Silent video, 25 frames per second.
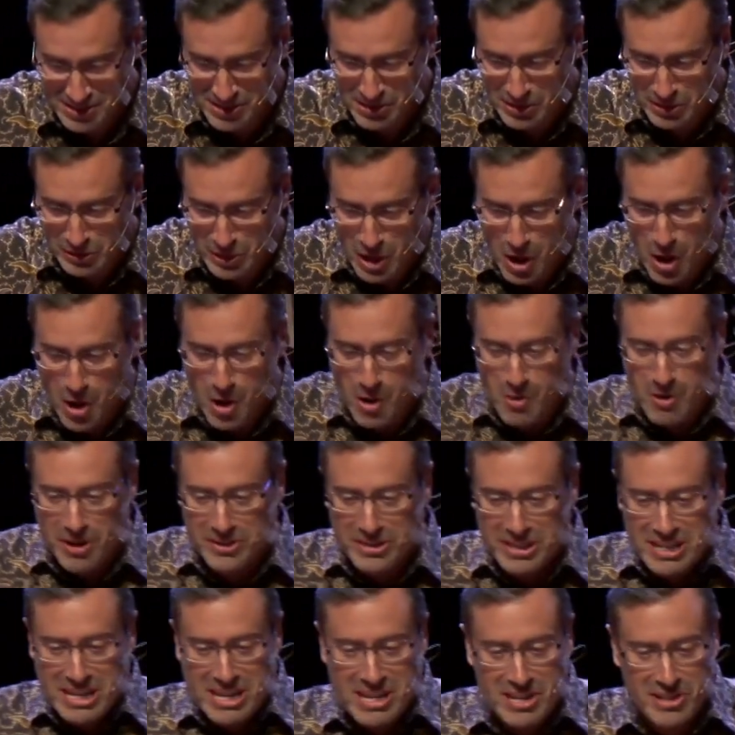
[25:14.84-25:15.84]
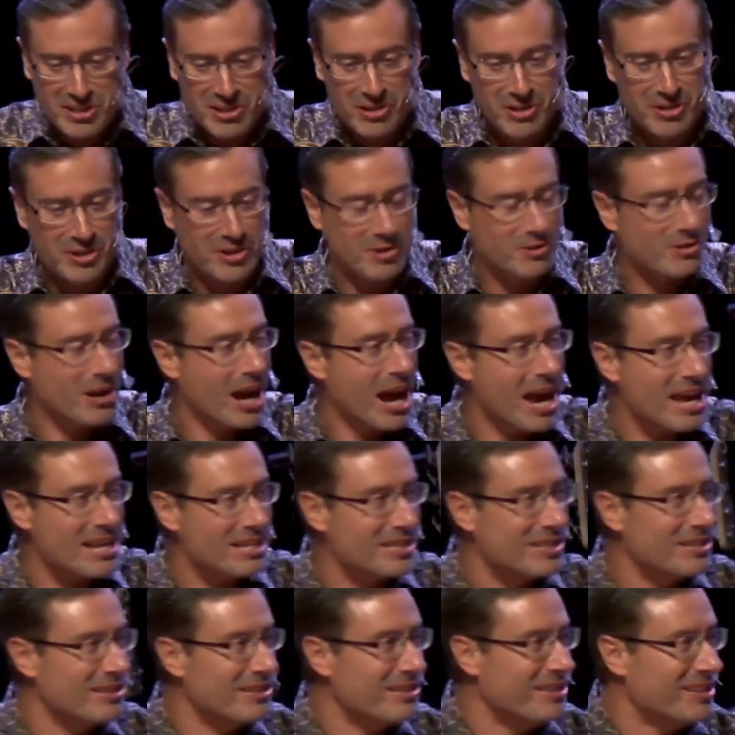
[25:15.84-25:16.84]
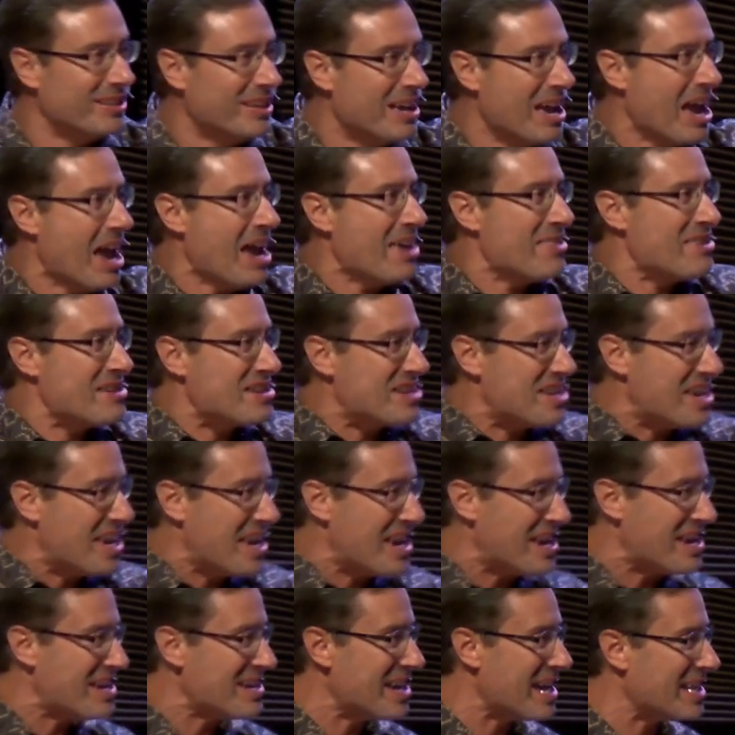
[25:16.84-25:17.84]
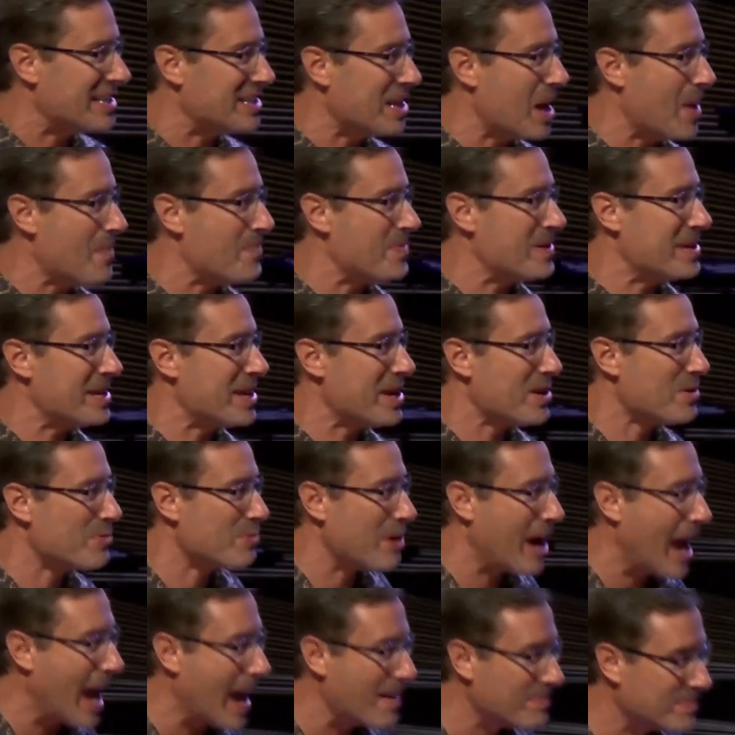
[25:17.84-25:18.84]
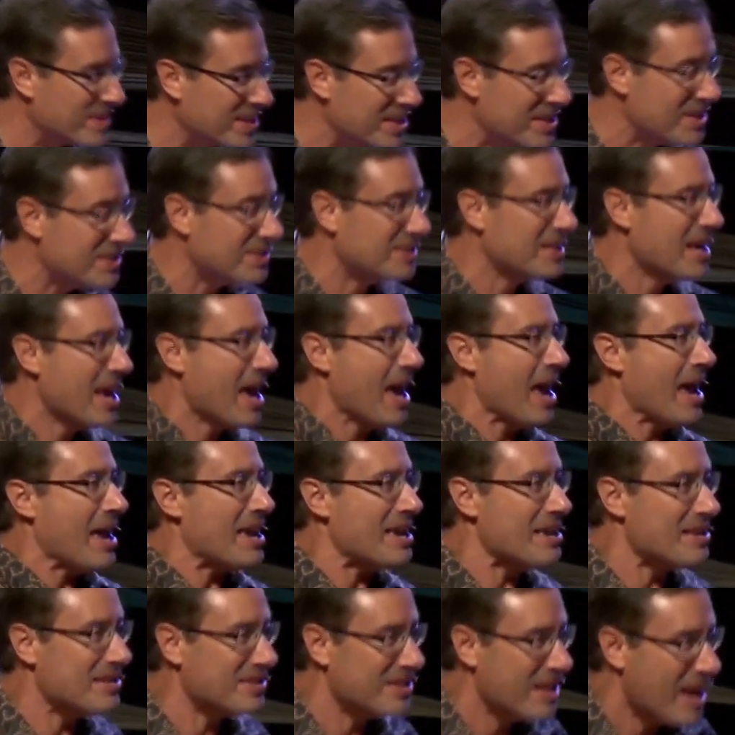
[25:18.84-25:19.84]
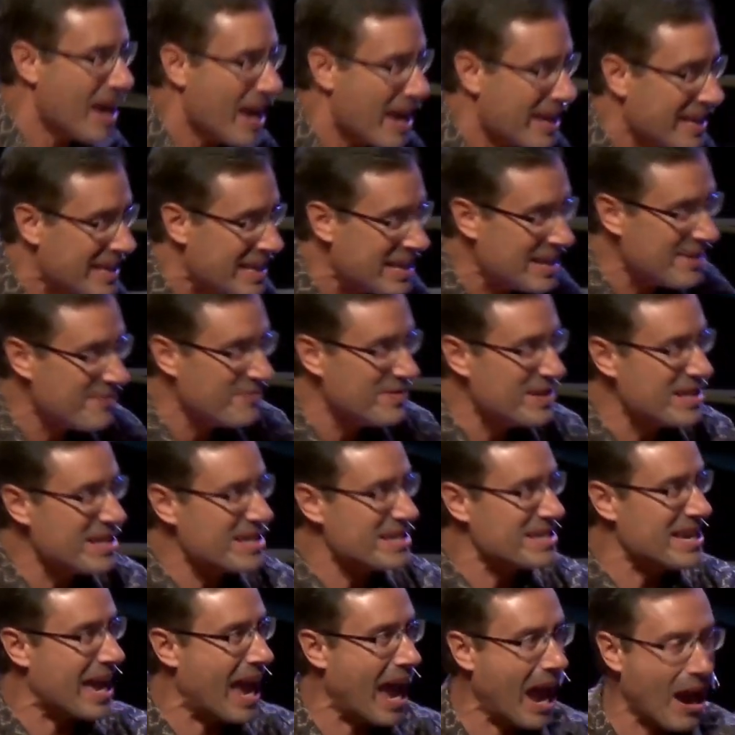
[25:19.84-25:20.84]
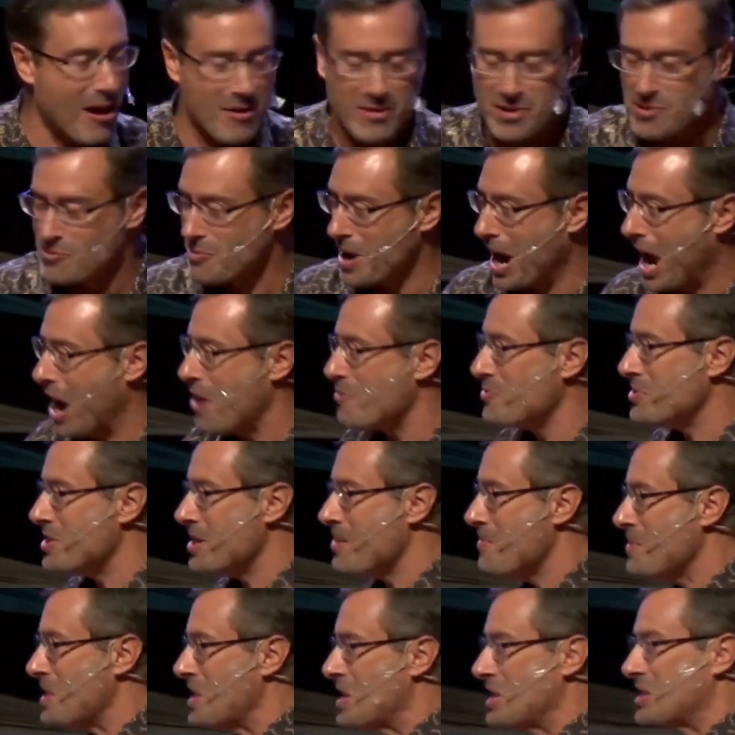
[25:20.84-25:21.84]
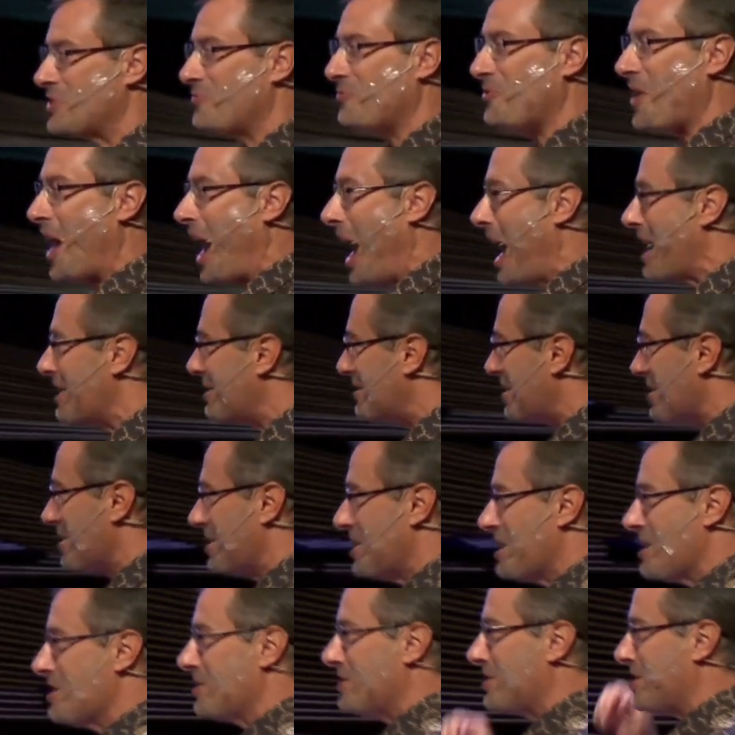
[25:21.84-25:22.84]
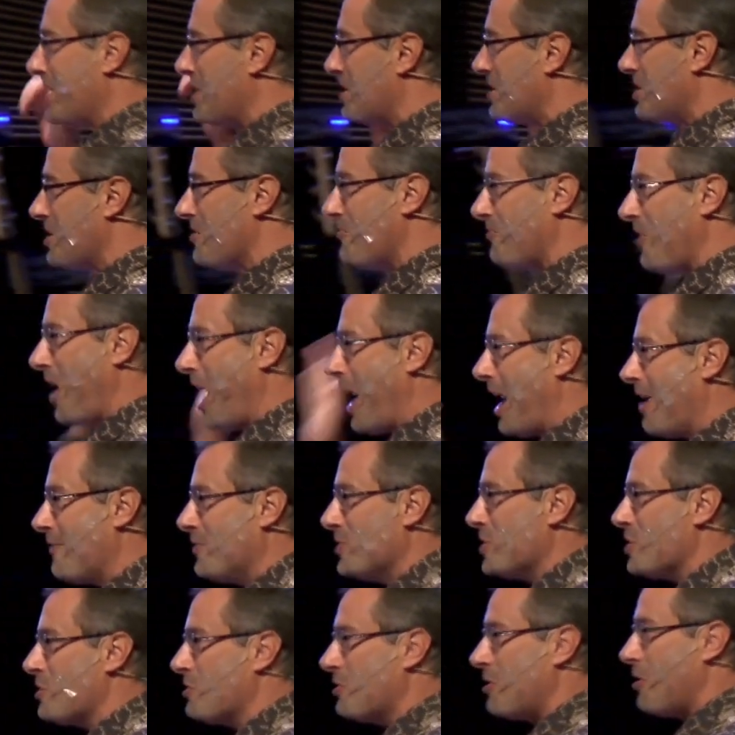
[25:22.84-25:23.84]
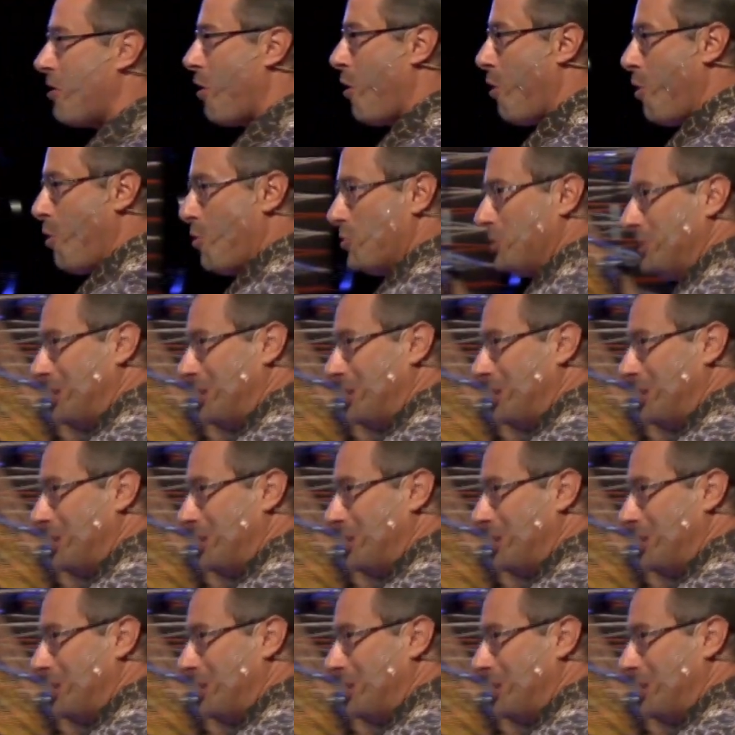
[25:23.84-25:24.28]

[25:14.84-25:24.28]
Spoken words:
to glow on the eastern horizon, and the king gets up and he wraps his evening gown around him, and as fast as his 65-year-old